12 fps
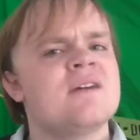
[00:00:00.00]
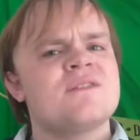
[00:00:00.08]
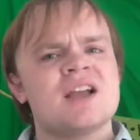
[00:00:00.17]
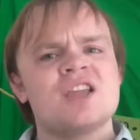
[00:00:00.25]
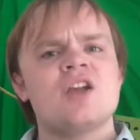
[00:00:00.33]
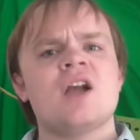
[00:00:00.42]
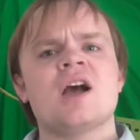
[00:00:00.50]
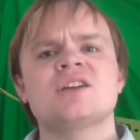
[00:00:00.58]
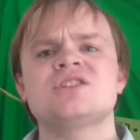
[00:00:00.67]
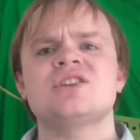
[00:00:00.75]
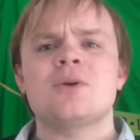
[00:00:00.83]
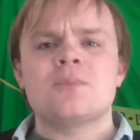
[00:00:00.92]
Thank you
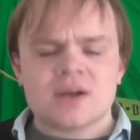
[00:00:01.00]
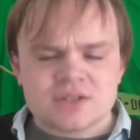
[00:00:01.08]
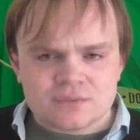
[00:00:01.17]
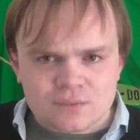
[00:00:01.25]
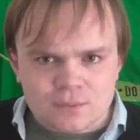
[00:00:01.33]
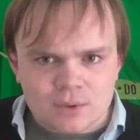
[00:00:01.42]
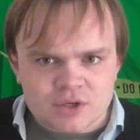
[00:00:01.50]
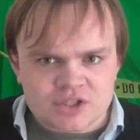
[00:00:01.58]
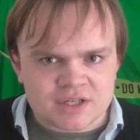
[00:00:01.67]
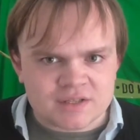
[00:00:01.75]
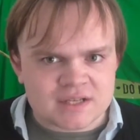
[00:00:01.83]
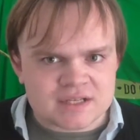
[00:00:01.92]
guys so much for
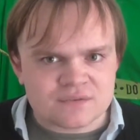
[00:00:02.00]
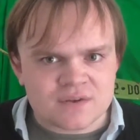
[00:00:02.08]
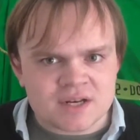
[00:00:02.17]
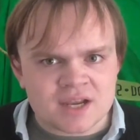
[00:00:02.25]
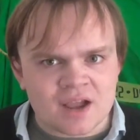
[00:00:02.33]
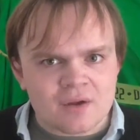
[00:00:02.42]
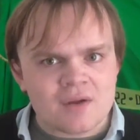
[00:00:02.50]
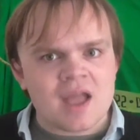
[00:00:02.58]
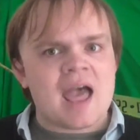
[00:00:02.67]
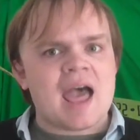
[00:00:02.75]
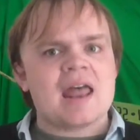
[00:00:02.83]
watching this video